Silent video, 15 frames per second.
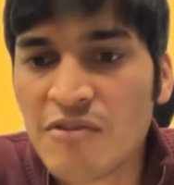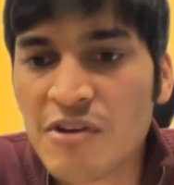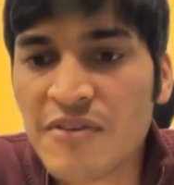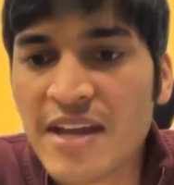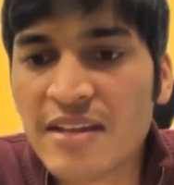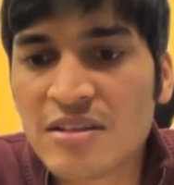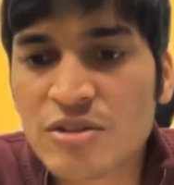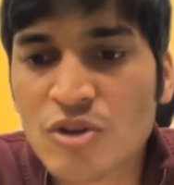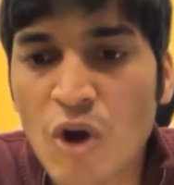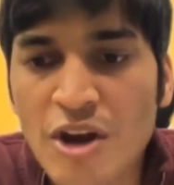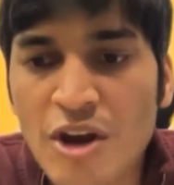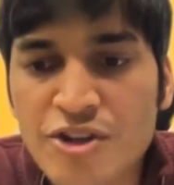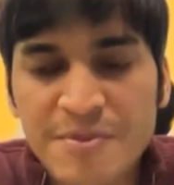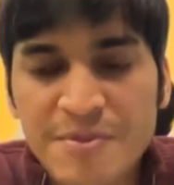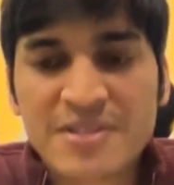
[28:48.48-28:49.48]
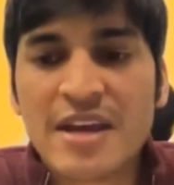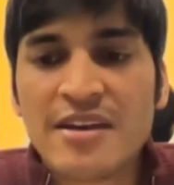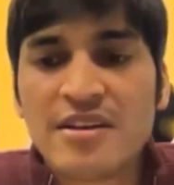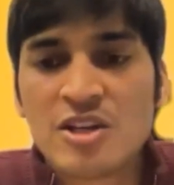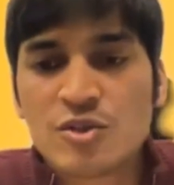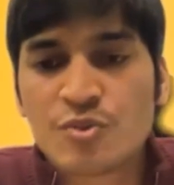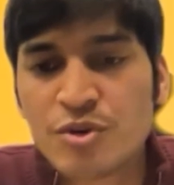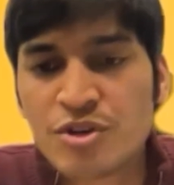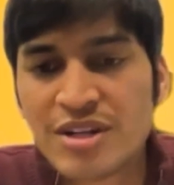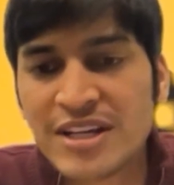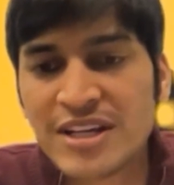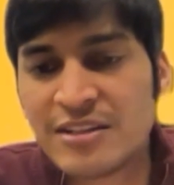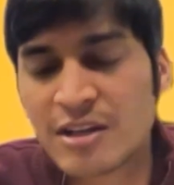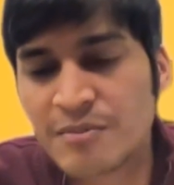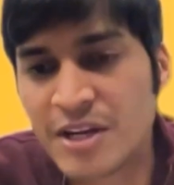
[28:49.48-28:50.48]
Vivek, the scholarship percentage would
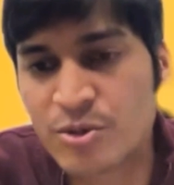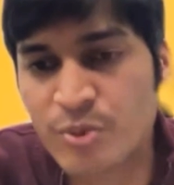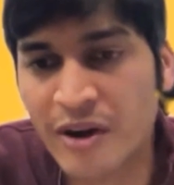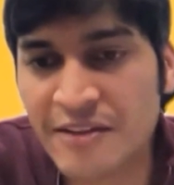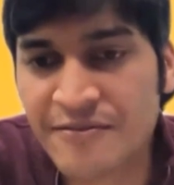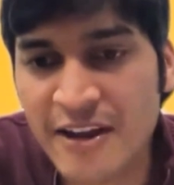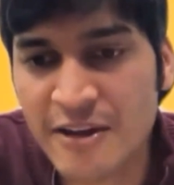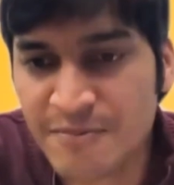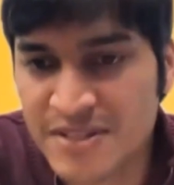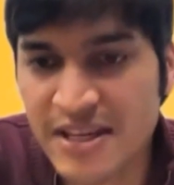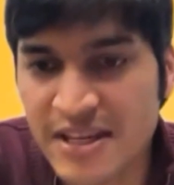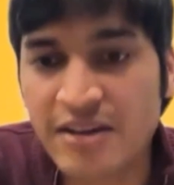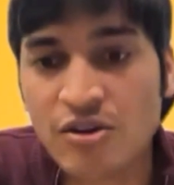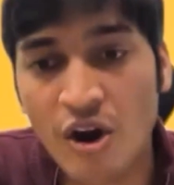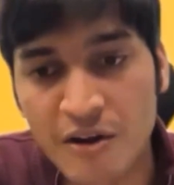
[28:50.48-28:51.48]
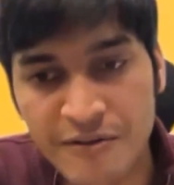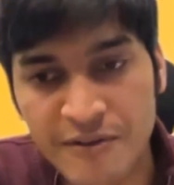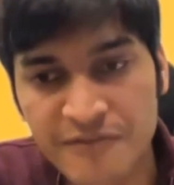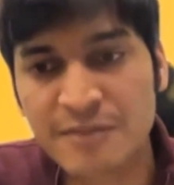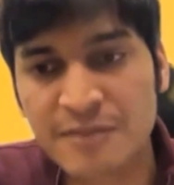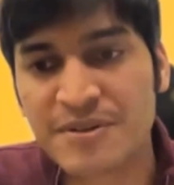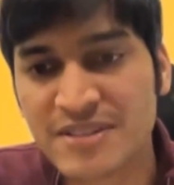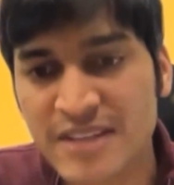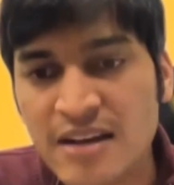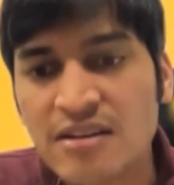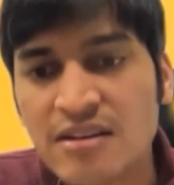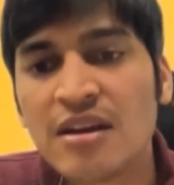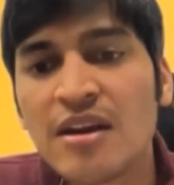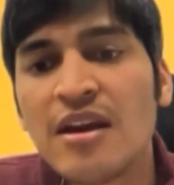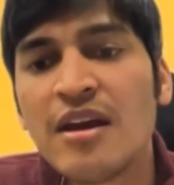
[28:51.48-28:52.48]
either be 25% or
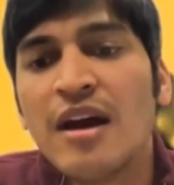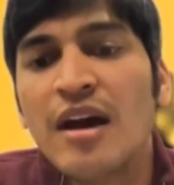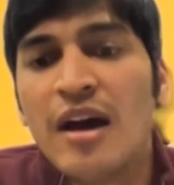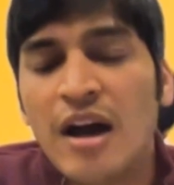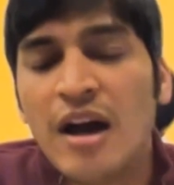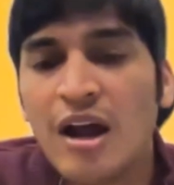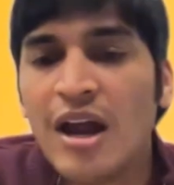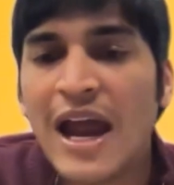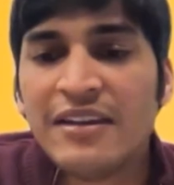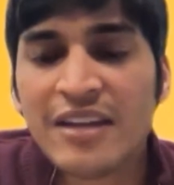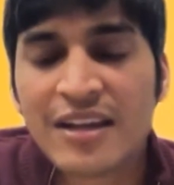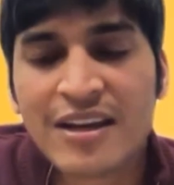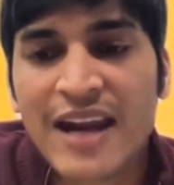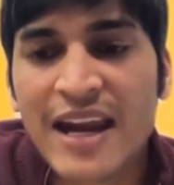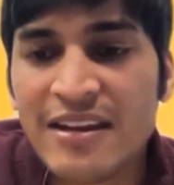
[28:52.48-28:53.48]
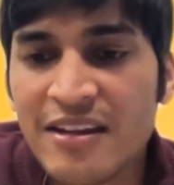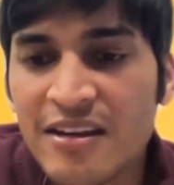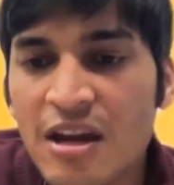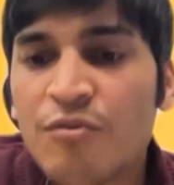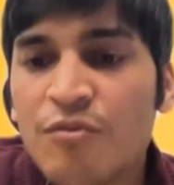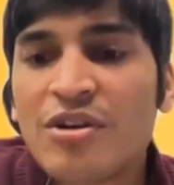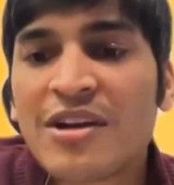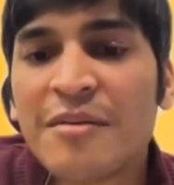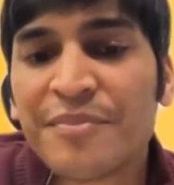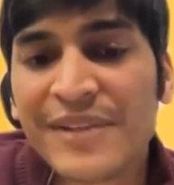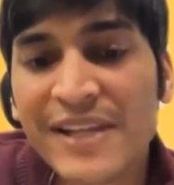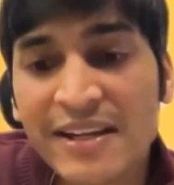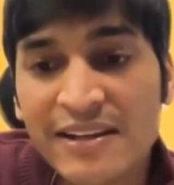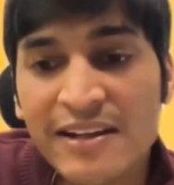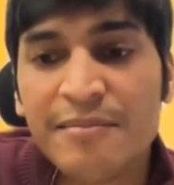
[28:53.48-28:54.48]
50%. And the criteria would
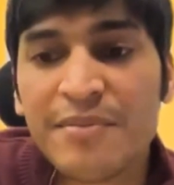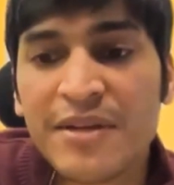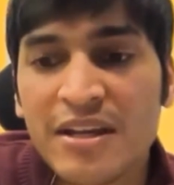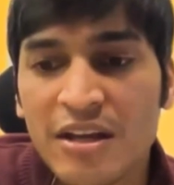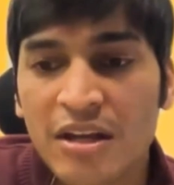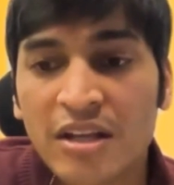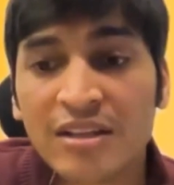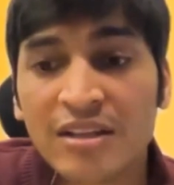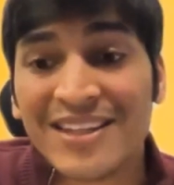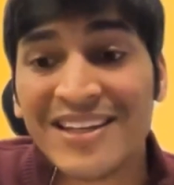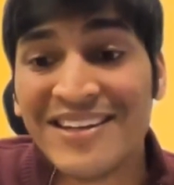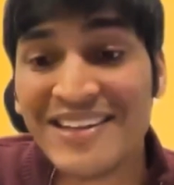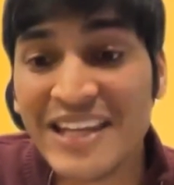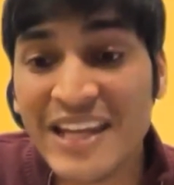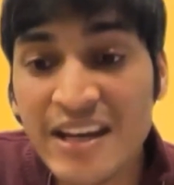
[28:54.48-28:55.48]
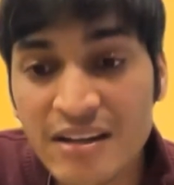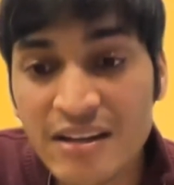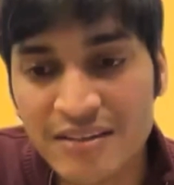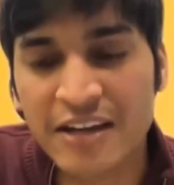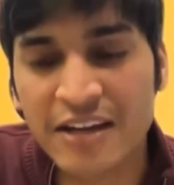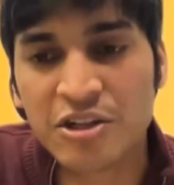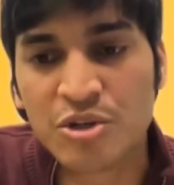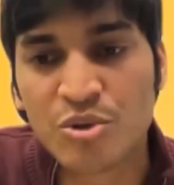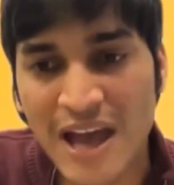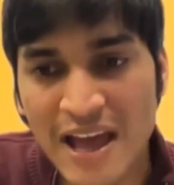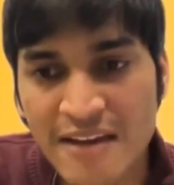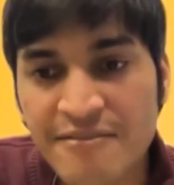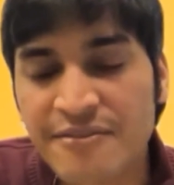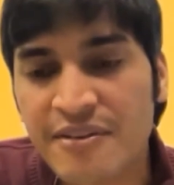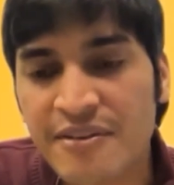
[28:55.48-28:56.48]
completely be the need that you
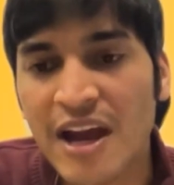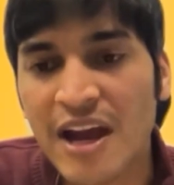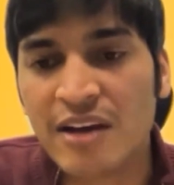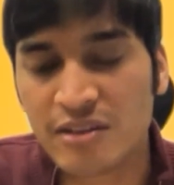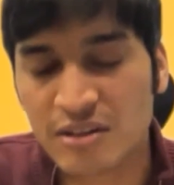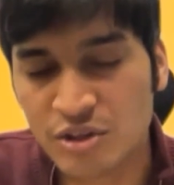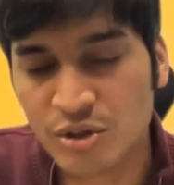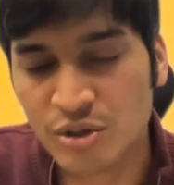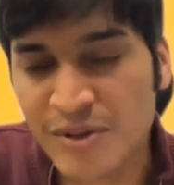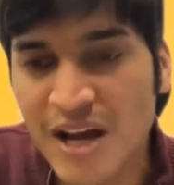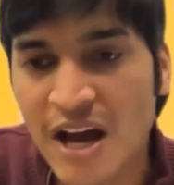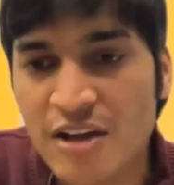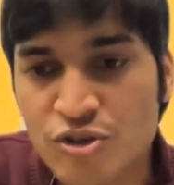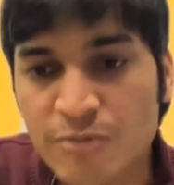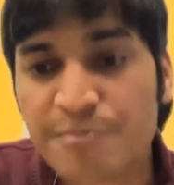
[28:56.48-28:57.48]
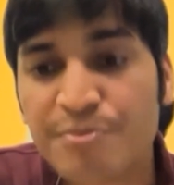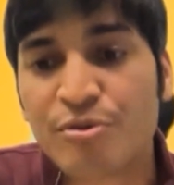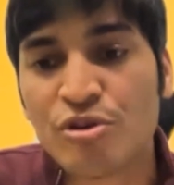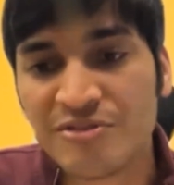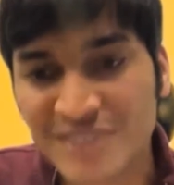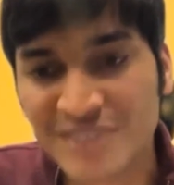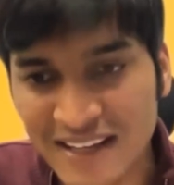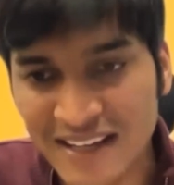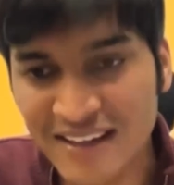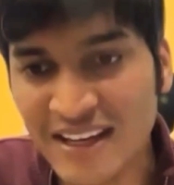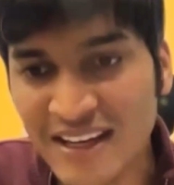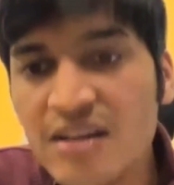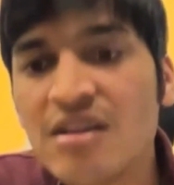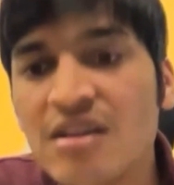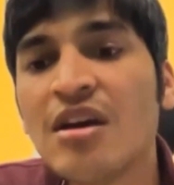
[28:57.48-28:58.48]
have, and you'd be asked to prove that
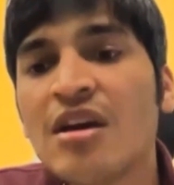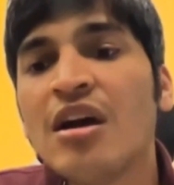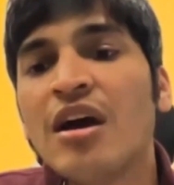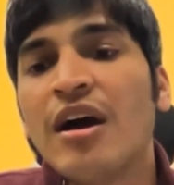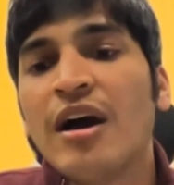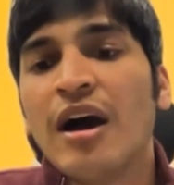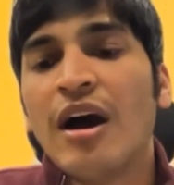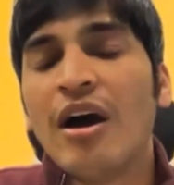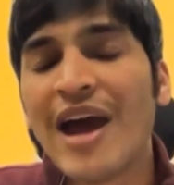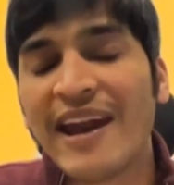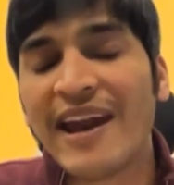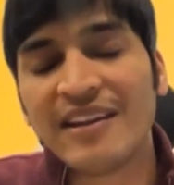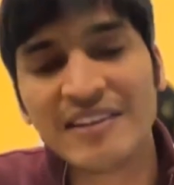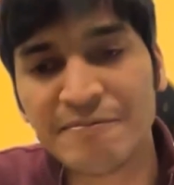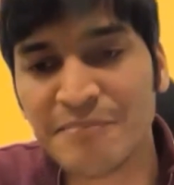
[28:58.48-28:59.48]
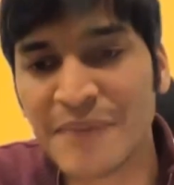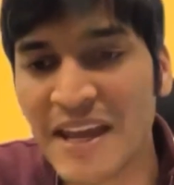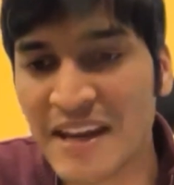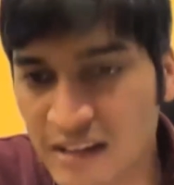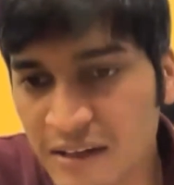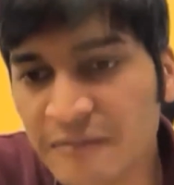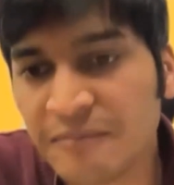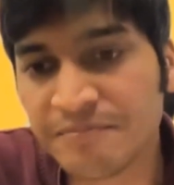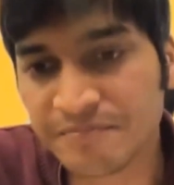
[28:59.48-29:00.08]
need and the merit.